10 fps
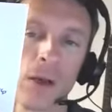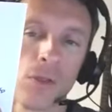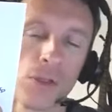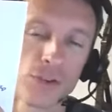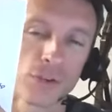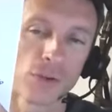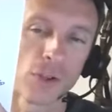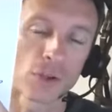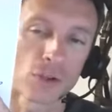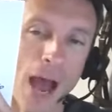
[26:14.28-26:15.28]
The
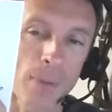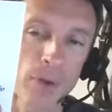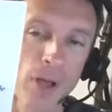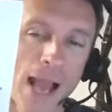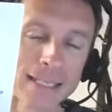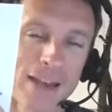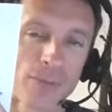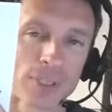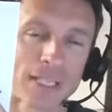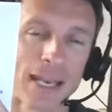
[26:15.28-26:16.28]
top clients have
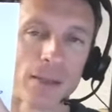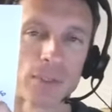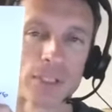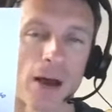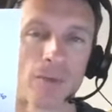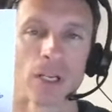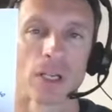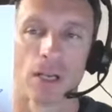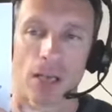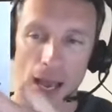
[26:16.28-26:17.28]
presented themselves.
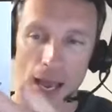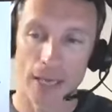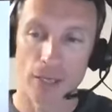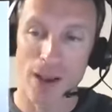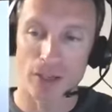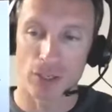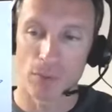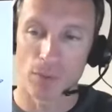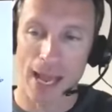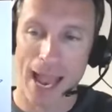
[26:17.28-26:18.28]
And you actually,
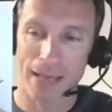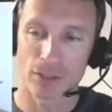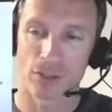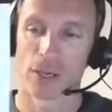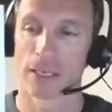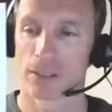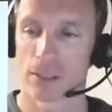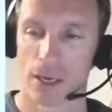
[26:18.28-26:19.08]
when I asked you guys,